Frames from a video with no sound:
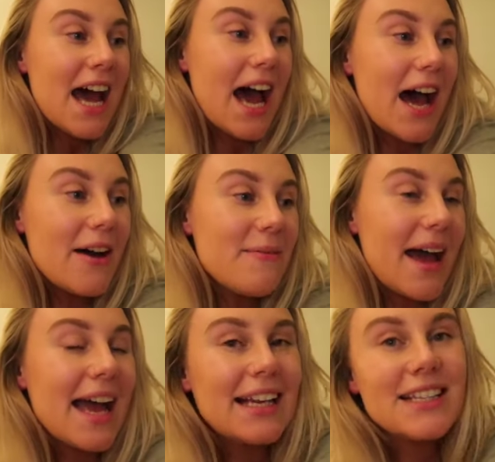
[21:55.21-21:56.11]

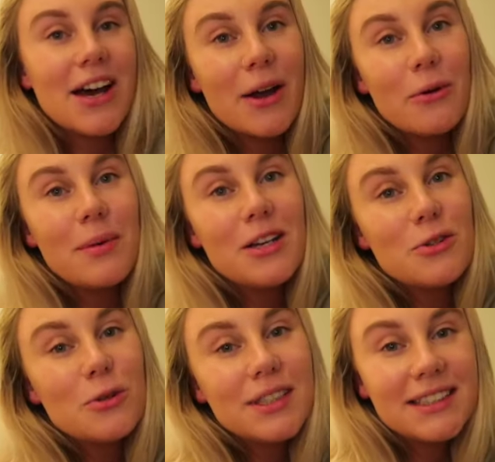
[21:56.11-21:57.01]
and I will be
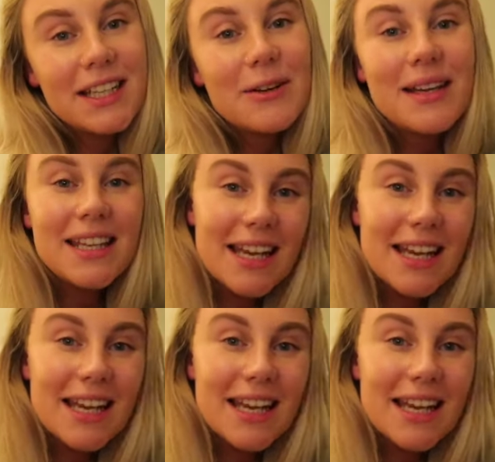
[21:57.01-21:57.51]
sure to see you in the